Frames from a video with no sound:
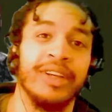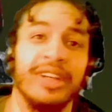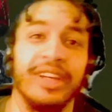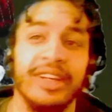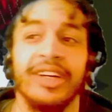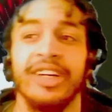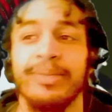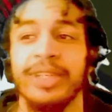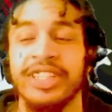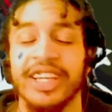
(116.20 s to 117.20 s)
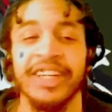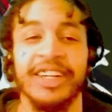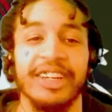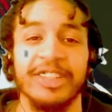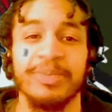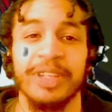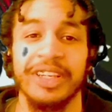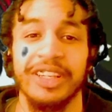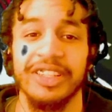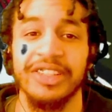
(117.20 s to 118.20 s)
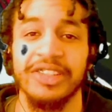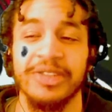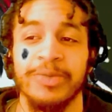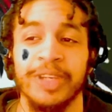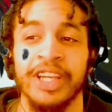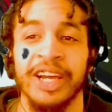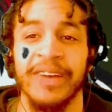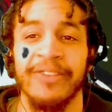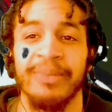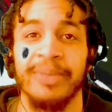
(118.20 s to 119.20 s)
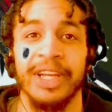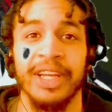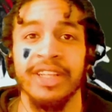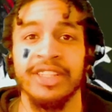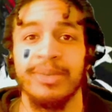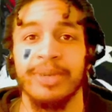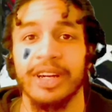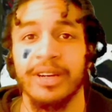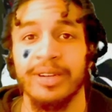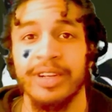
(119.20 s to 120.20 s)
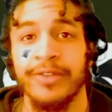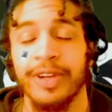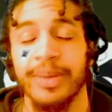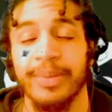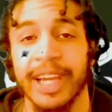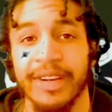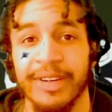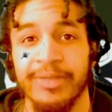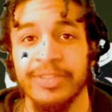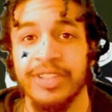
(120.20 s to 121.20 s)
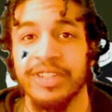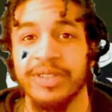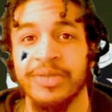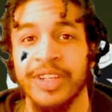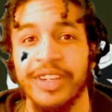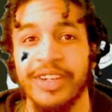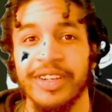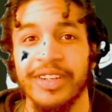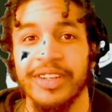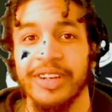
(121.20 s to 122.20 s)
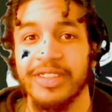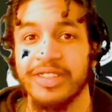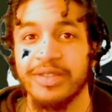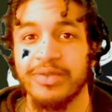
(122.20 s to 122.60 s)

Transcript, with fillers: Um, the second announcement is we have a meeting tomorrow for the Backrooms crew. Also,